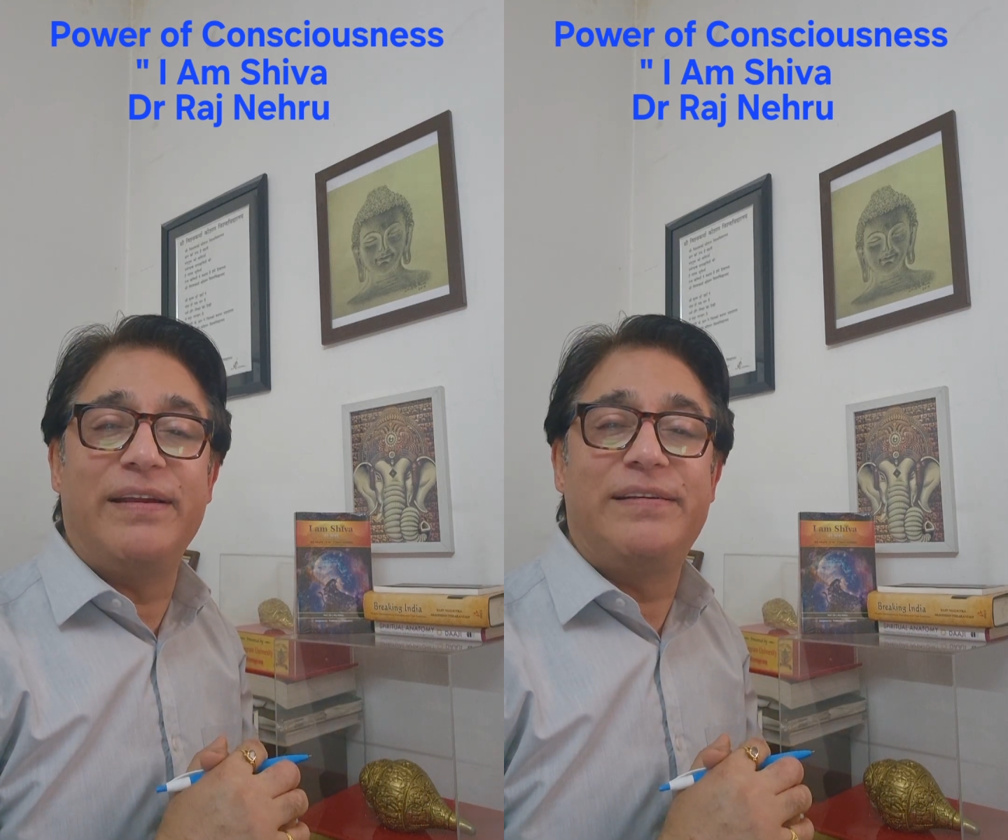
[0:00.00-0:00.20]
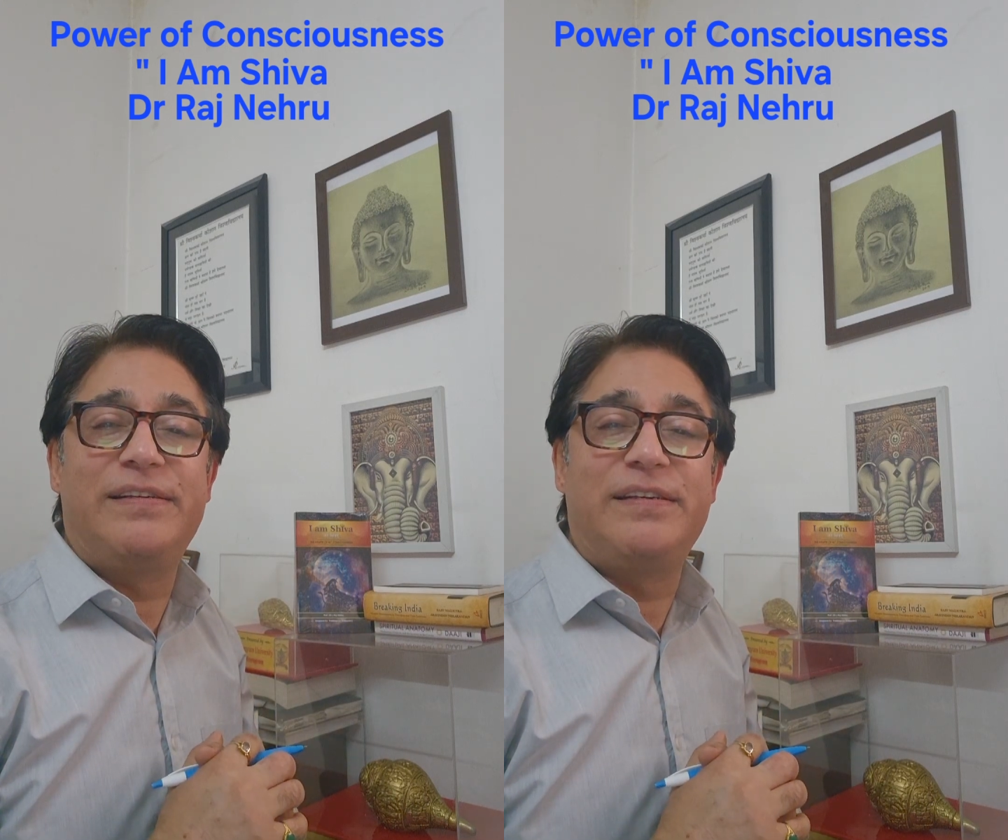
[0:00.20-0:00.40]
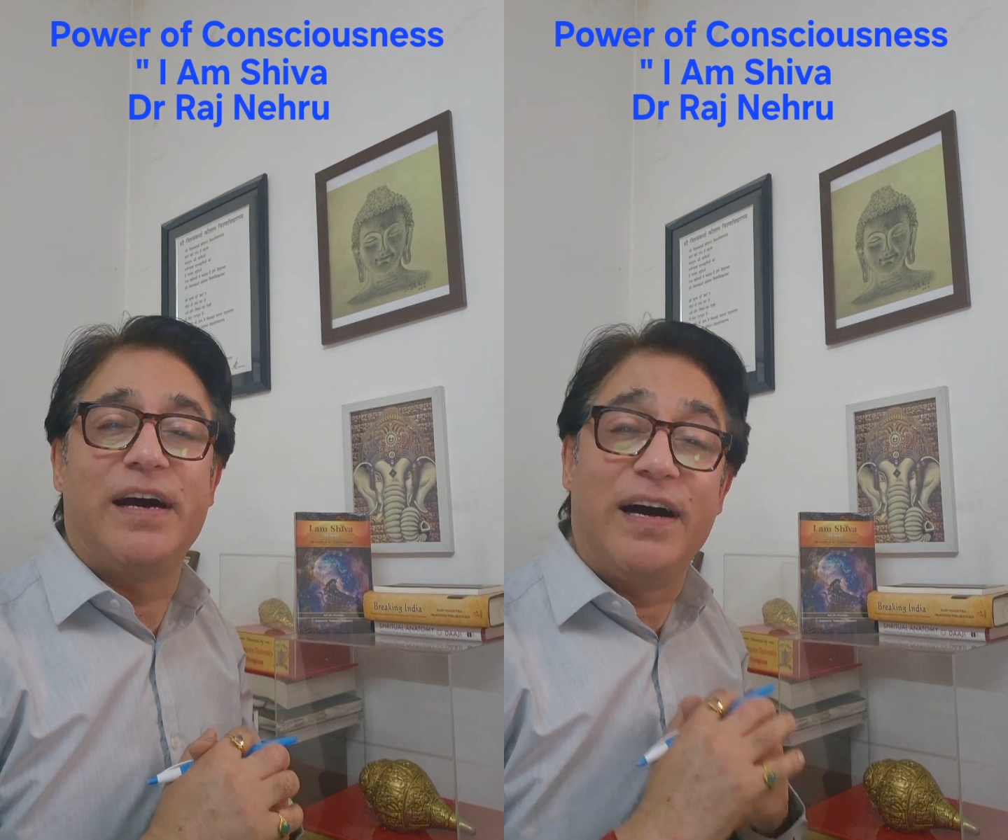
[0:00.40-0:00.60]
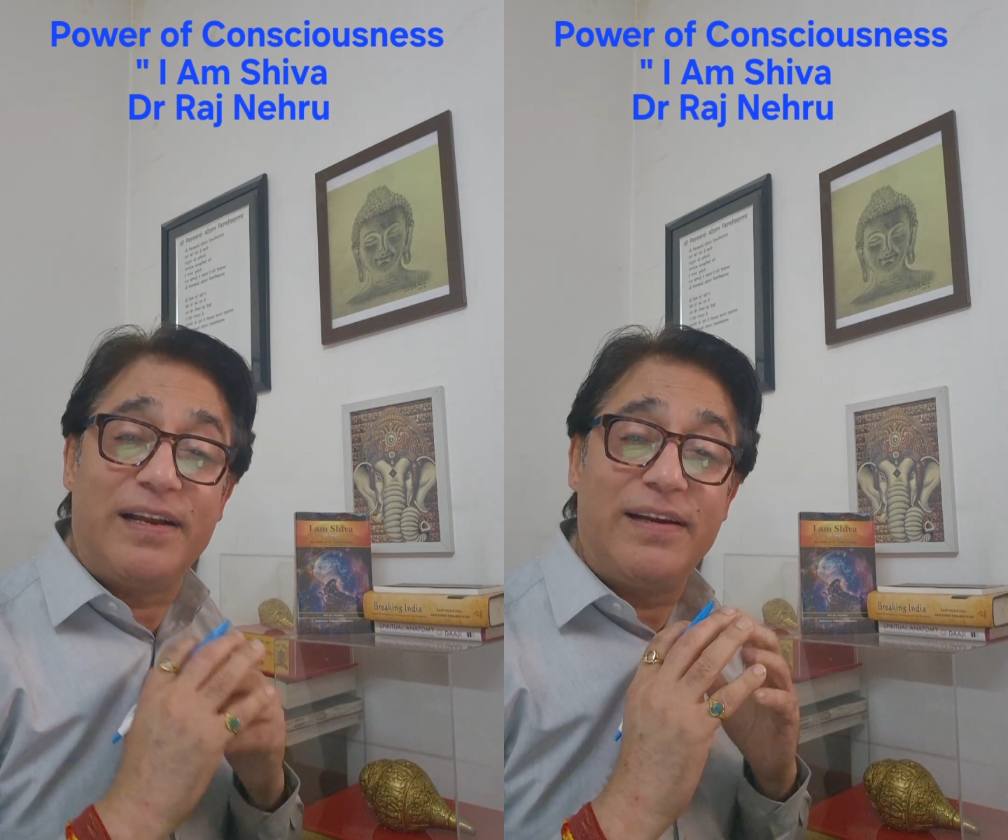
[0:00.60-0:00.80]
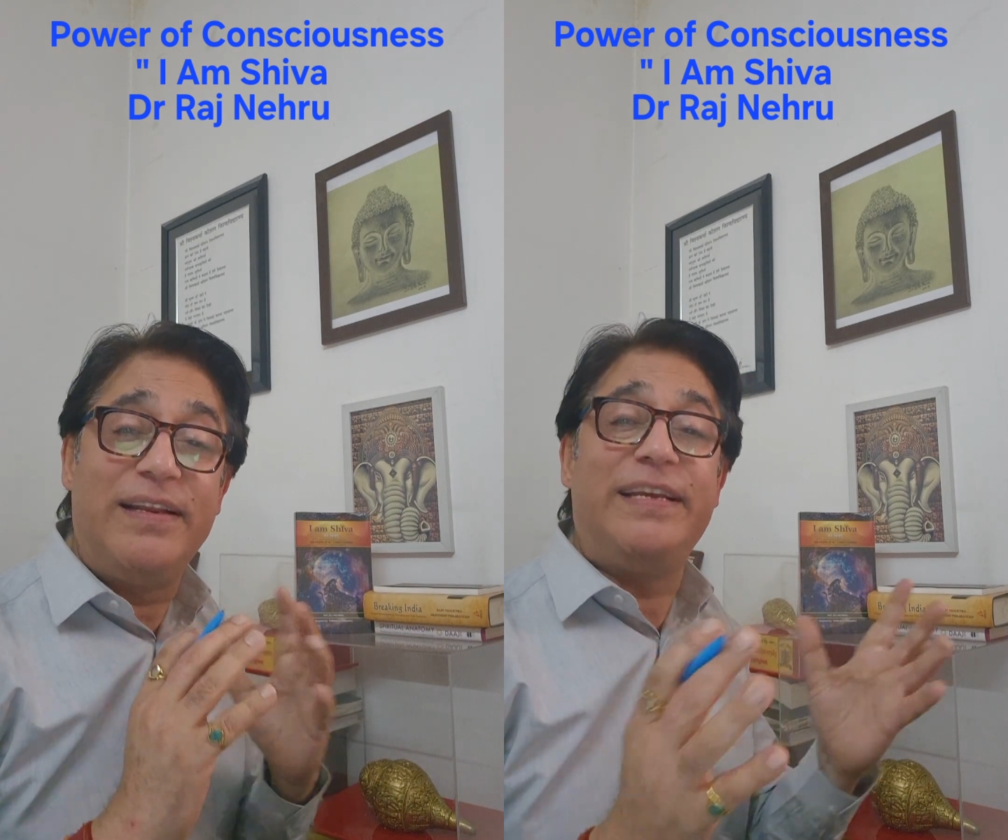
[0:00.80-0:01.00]

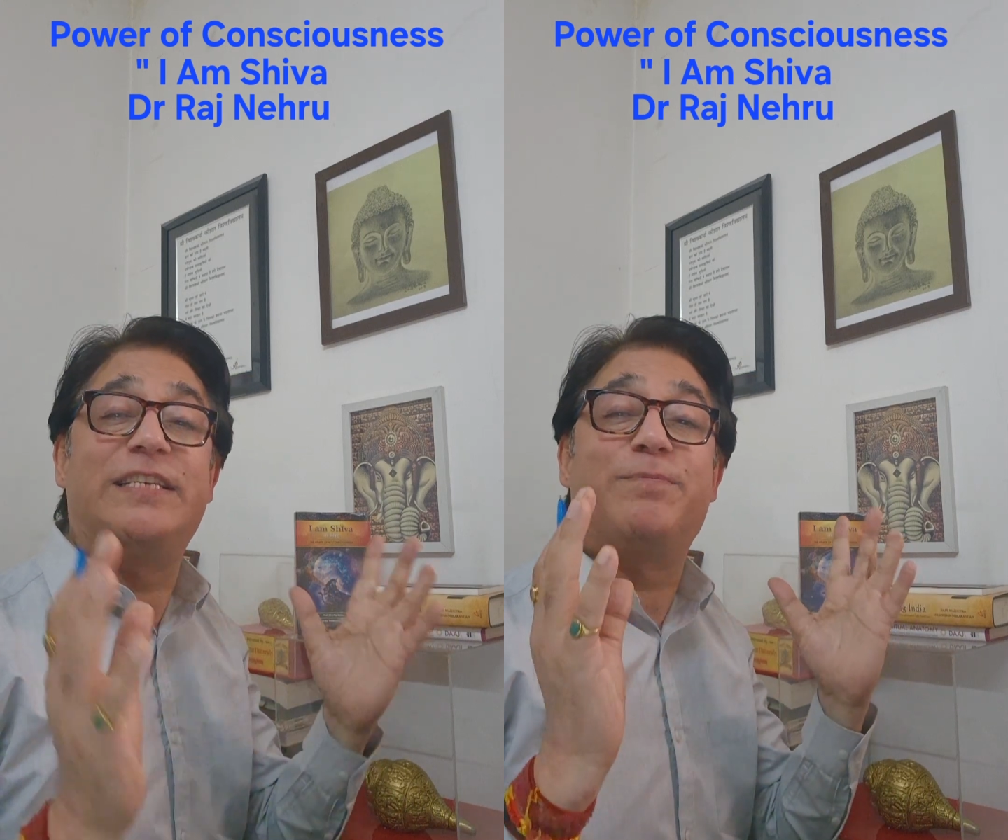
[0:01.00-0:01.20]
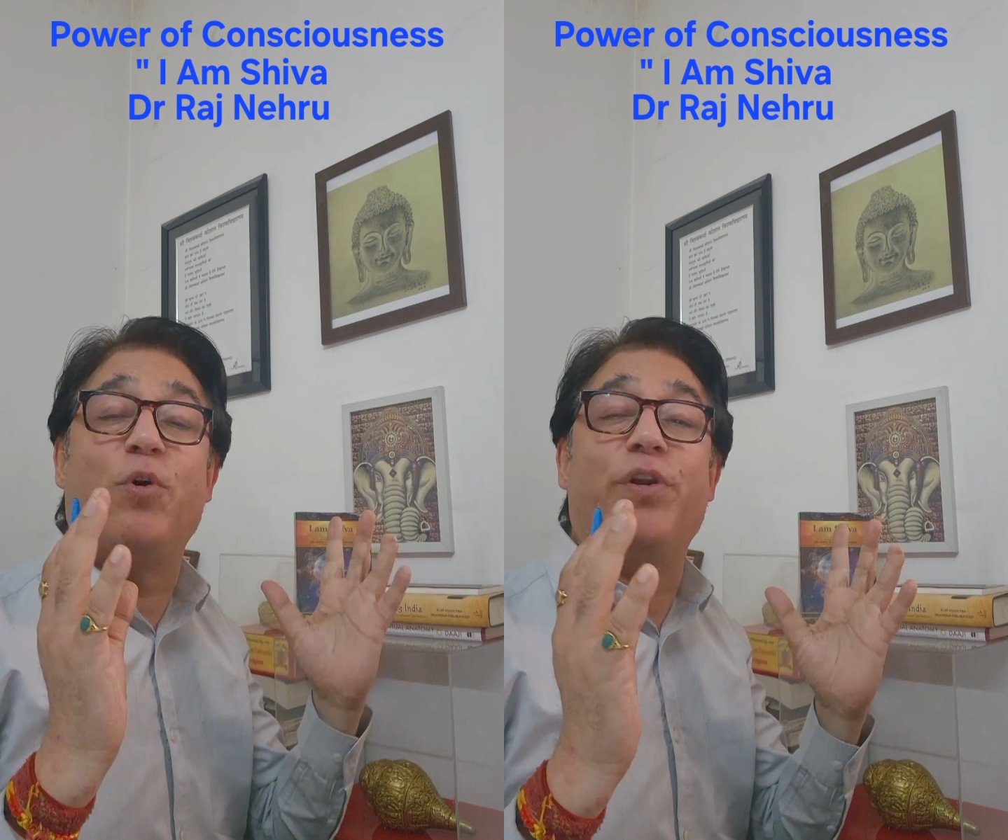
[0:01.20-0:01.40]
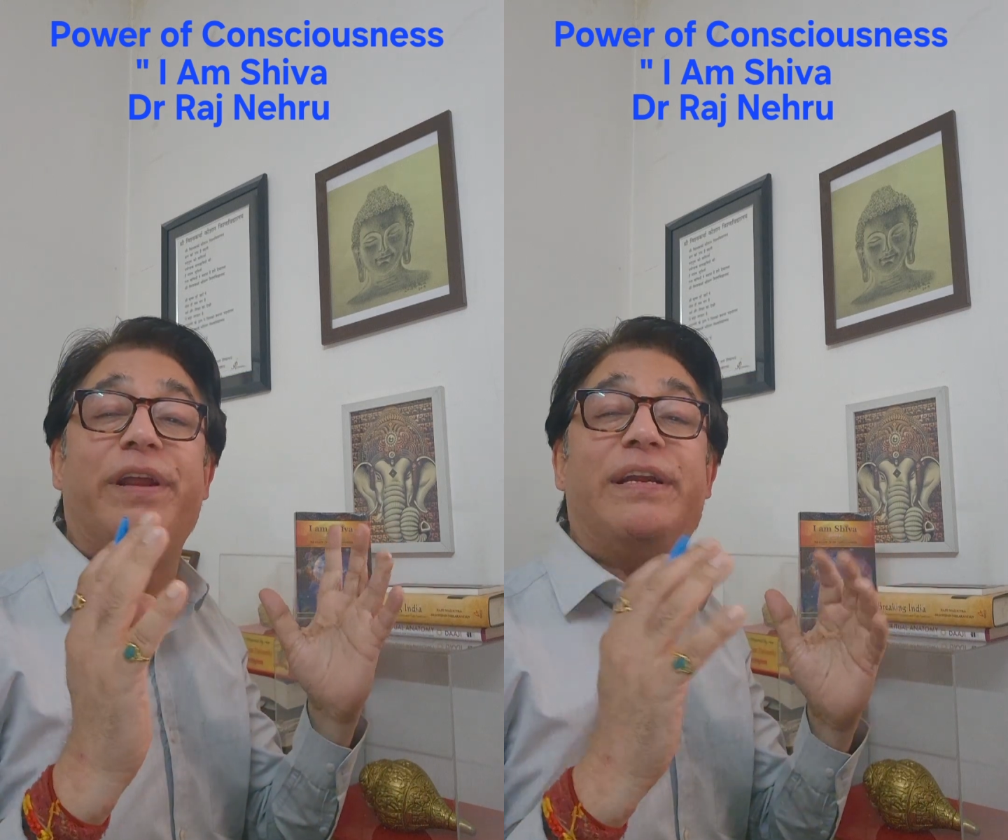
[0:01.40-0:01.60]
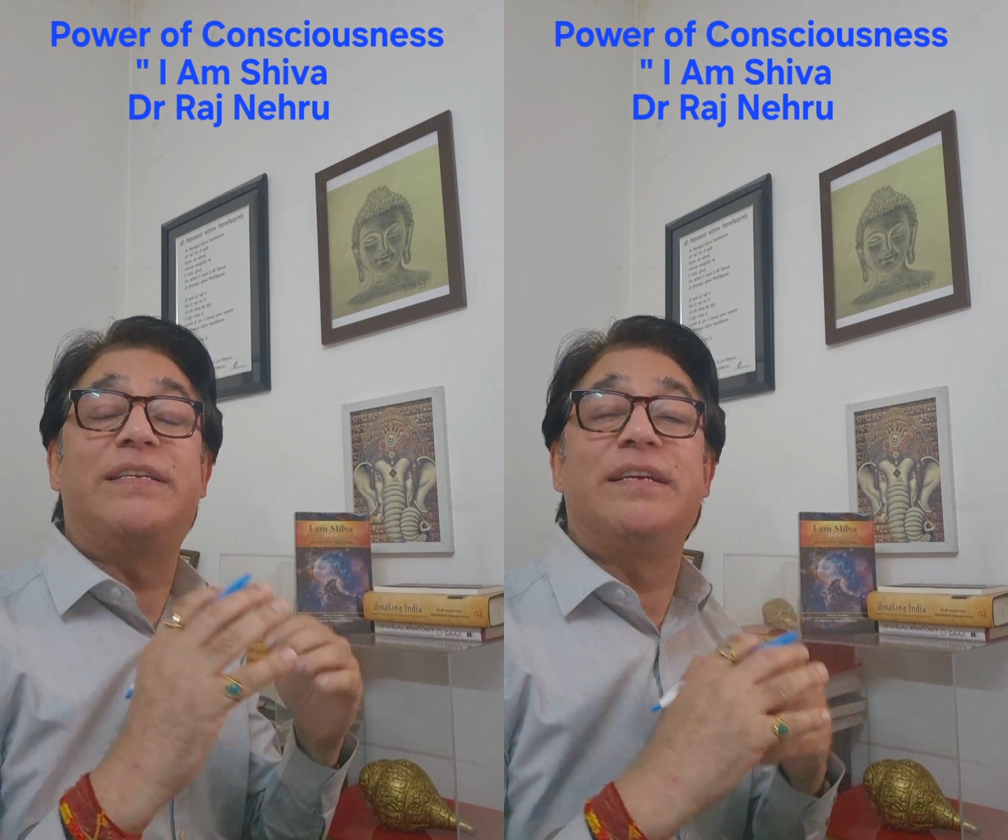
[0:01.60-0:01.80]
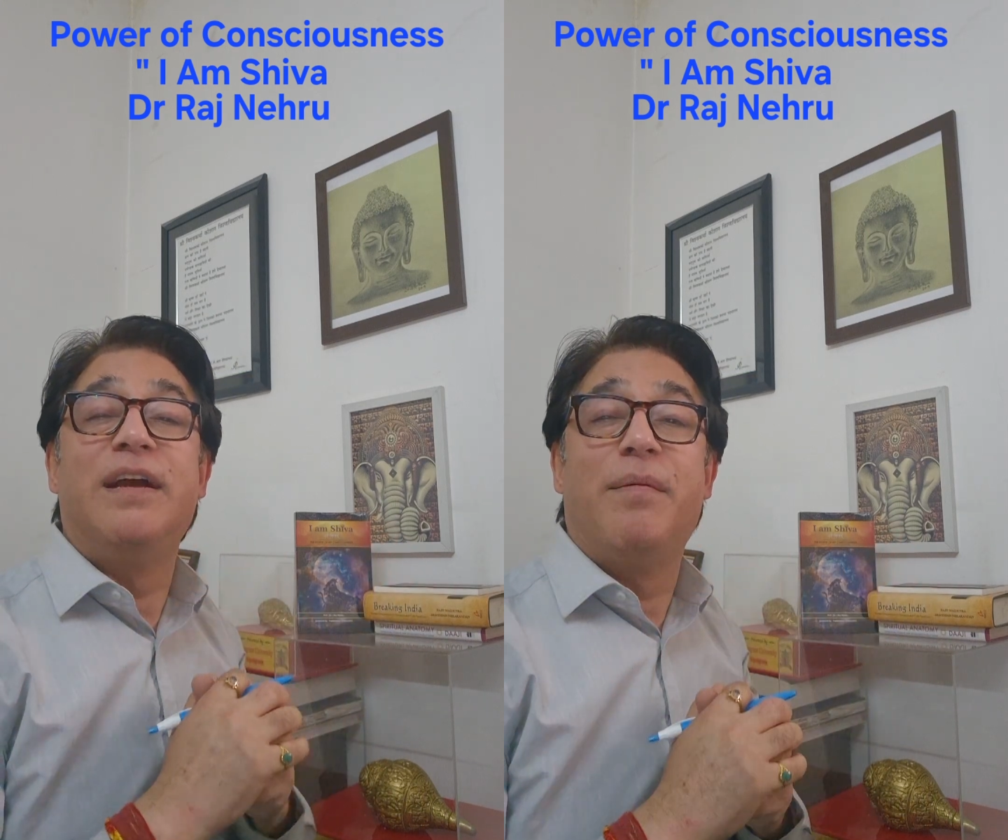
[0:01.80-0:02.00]
eternally exploring its